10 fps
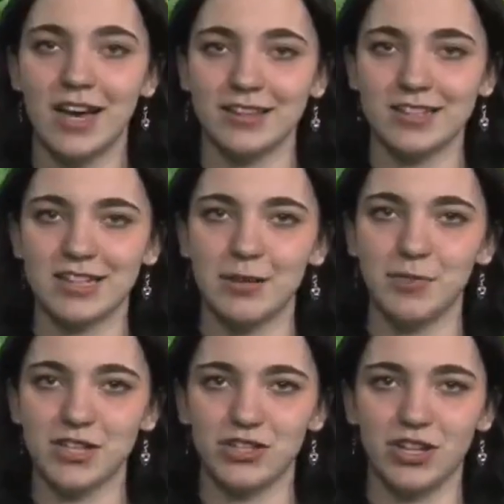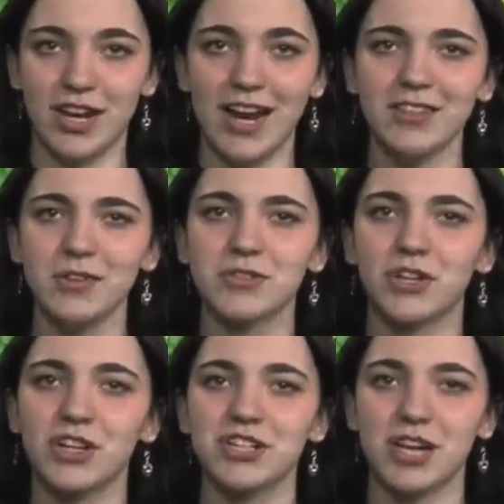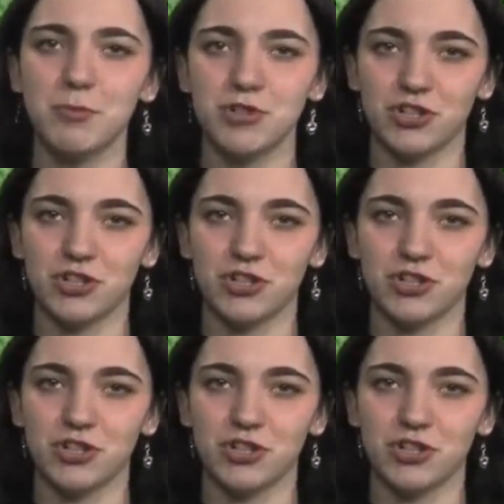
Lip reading: at this time yesterday. And those current temperatures